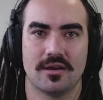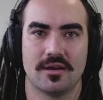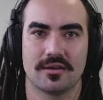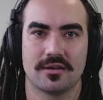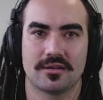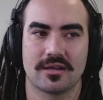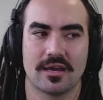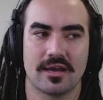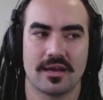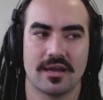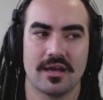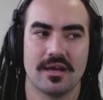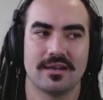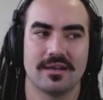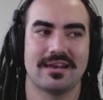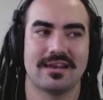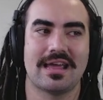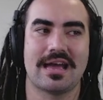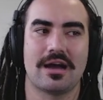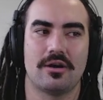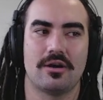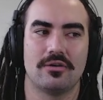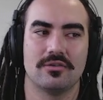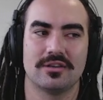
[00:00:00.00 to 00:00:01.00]
Okay,
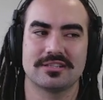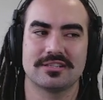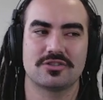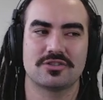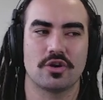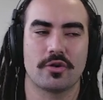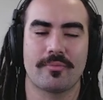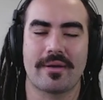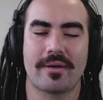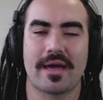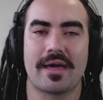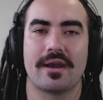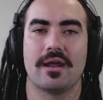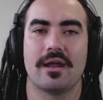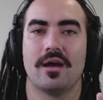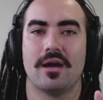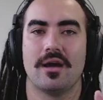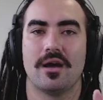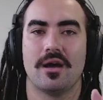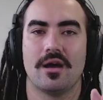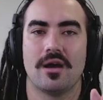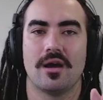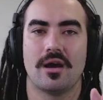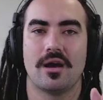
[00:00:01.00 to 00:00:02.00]
now let's talk about
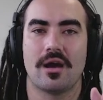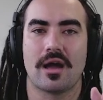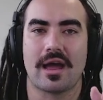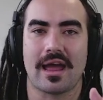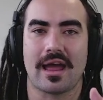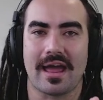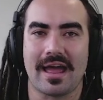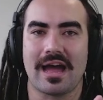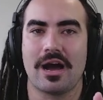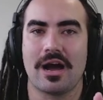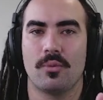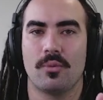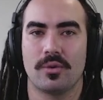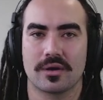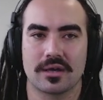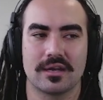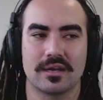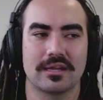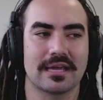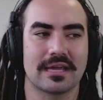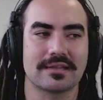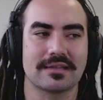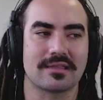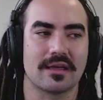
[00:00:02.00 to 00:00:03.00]
how we're going
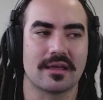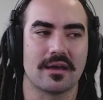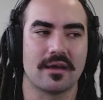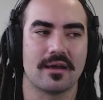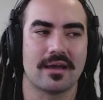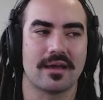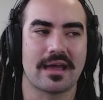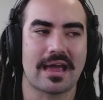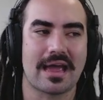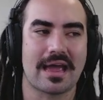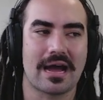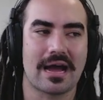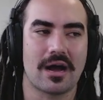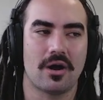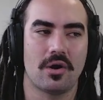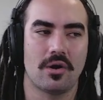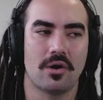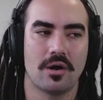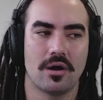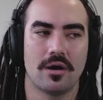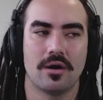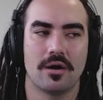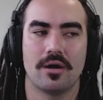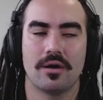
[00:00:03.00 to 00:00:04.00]
to get there.
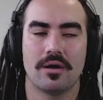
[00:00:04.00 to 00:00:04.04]
How?